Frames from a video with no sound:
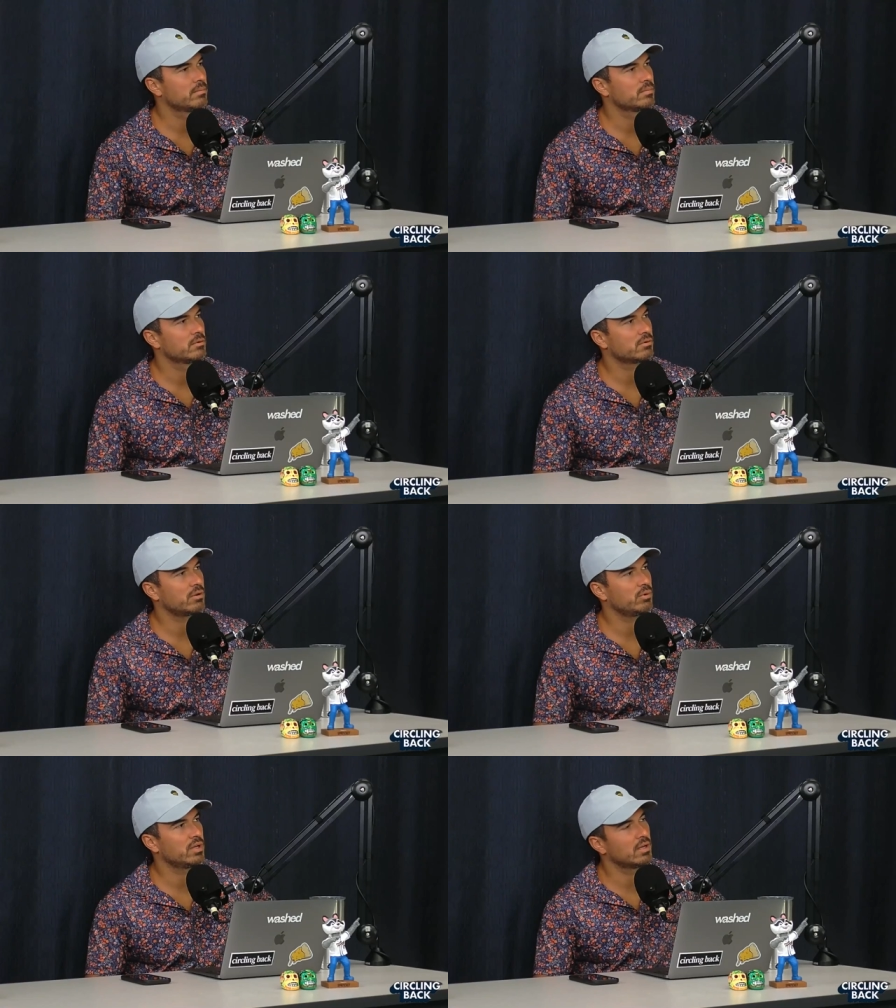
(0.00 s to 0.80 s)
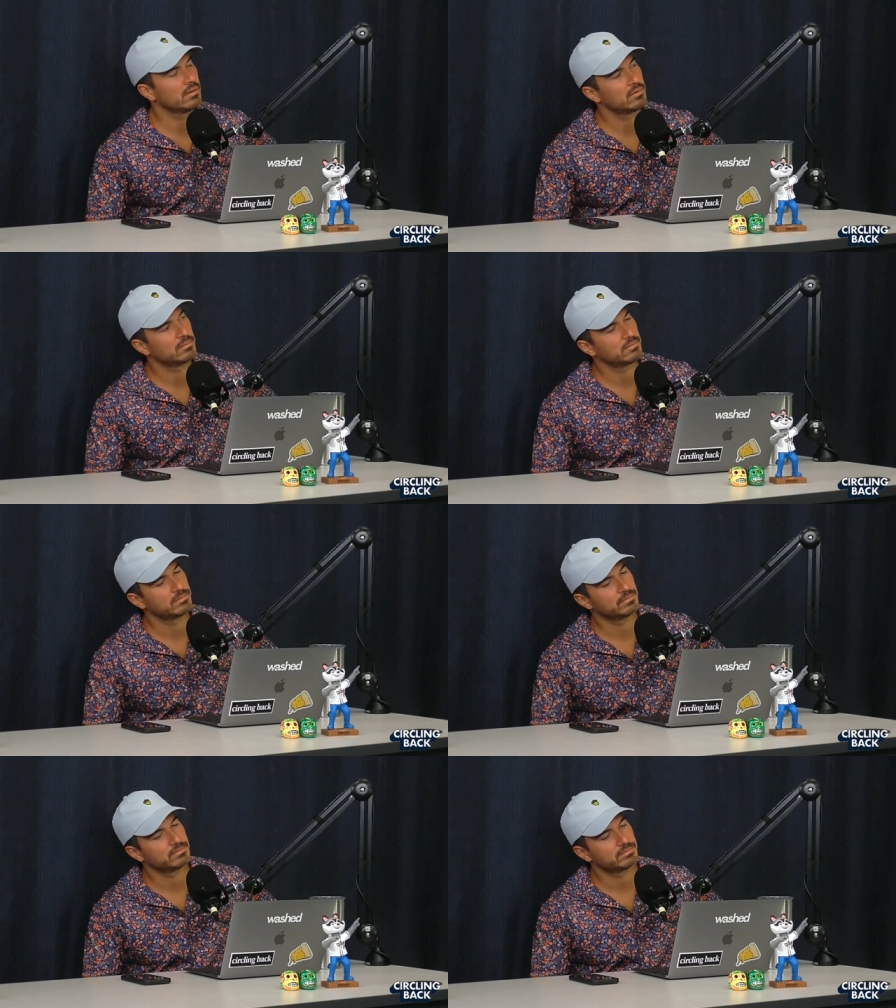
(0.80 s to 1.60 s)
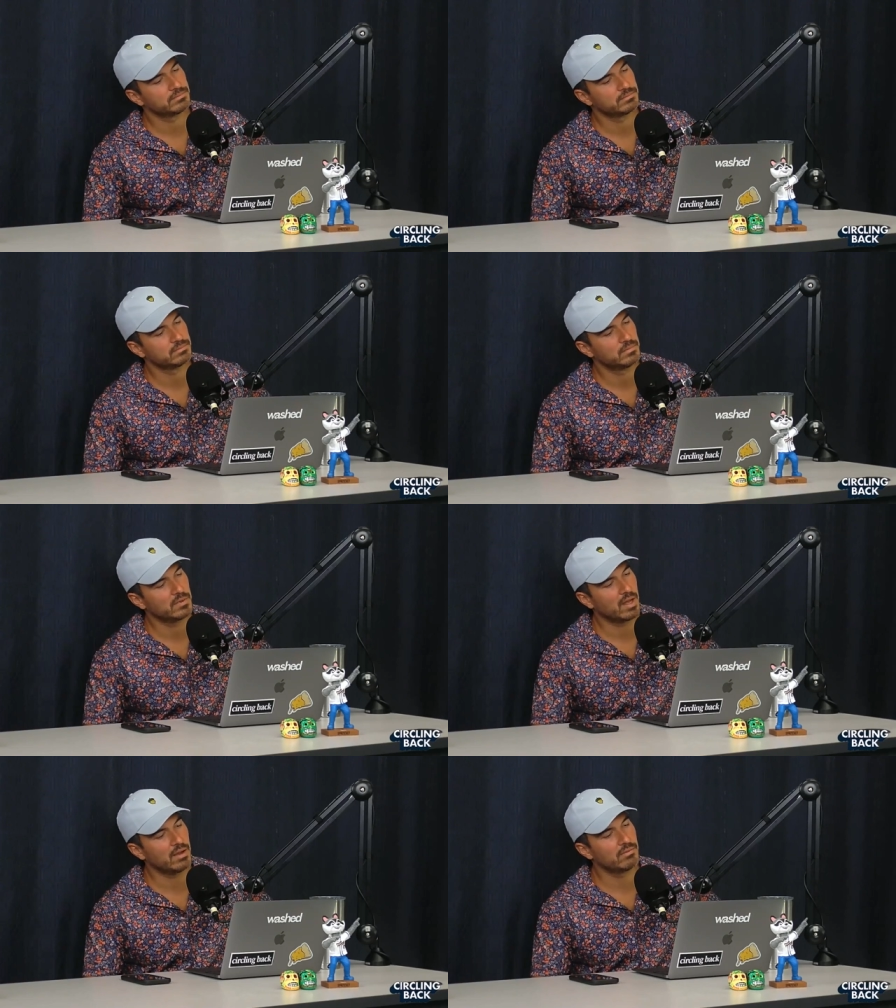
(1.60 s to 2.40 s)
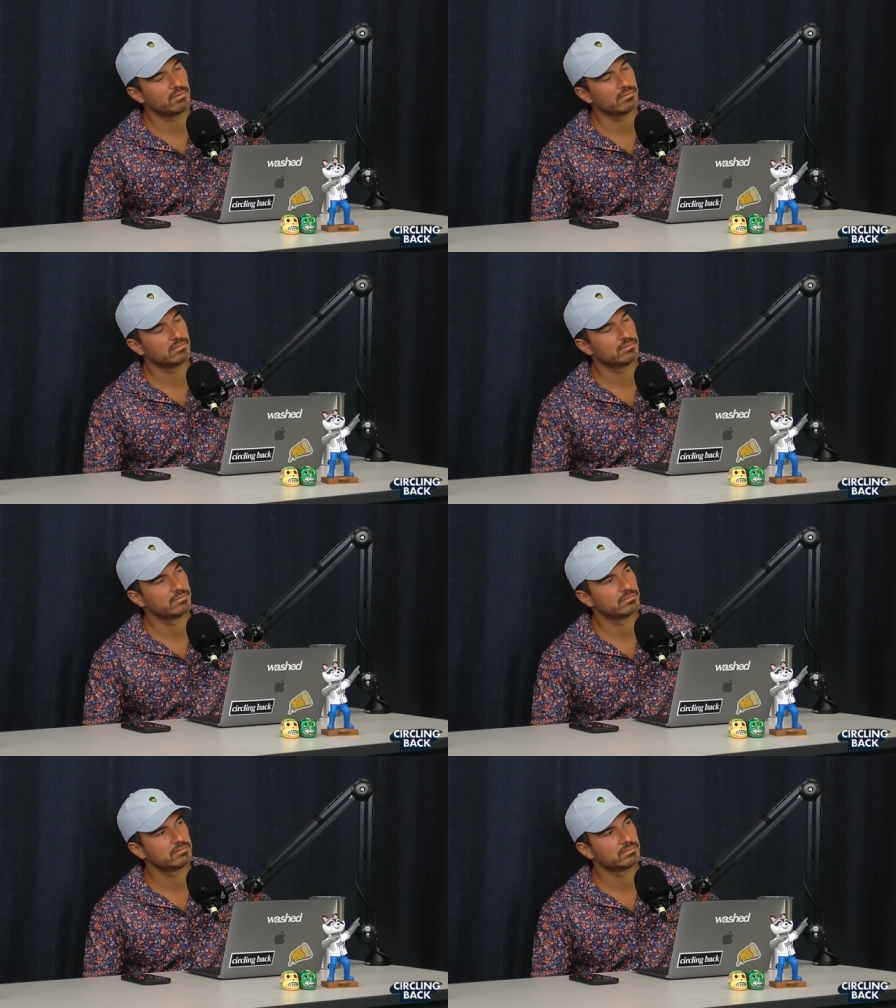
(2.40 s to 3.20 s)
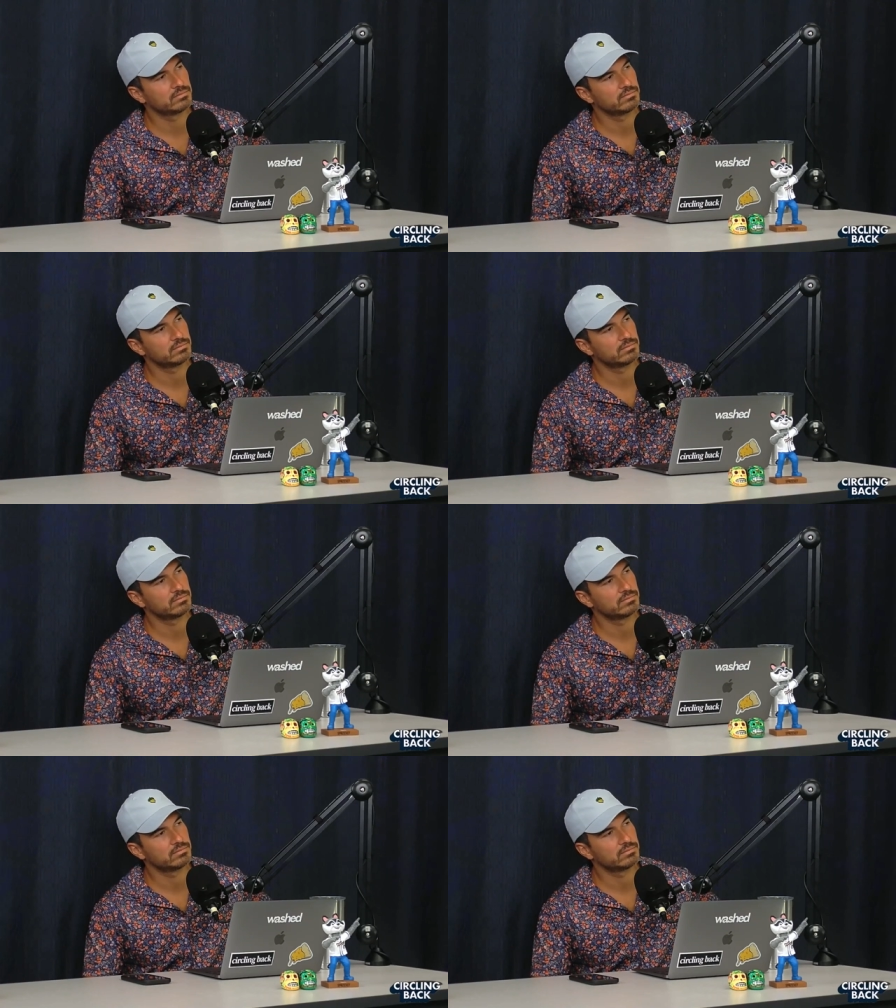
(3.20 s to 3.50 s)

Great weekend. Dave? One time, uh,